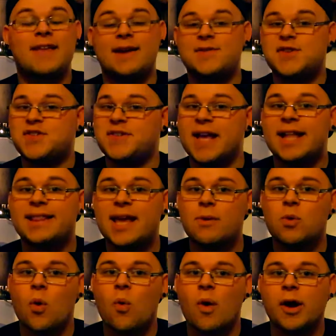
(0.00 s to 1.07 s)
they said they
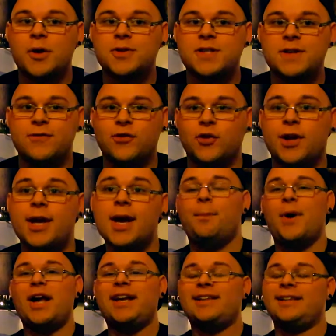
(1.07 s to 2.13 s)
were royalty free,
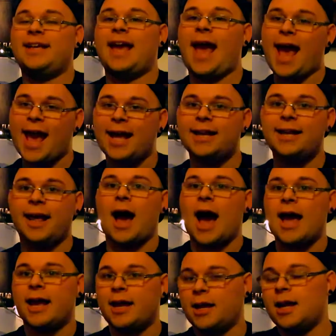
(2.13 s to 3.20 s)
but in the end,
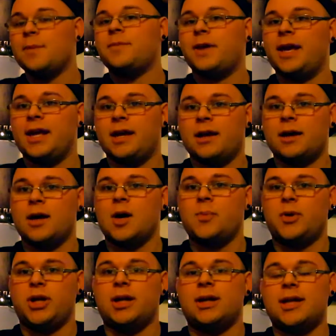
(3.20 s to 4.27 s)
I ended up getting a
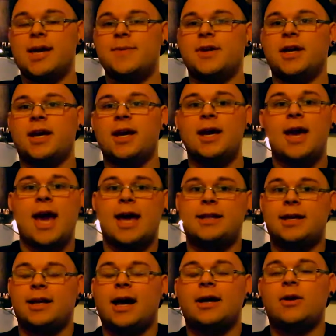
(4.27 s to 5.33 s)
company claiming it, and
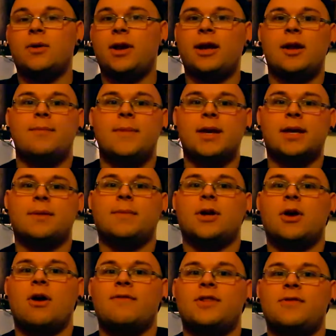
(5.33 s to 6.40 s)
then I don't end up making
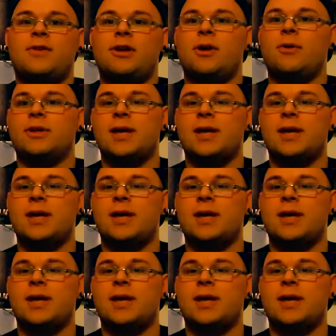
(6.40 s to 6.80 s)
money off of the video.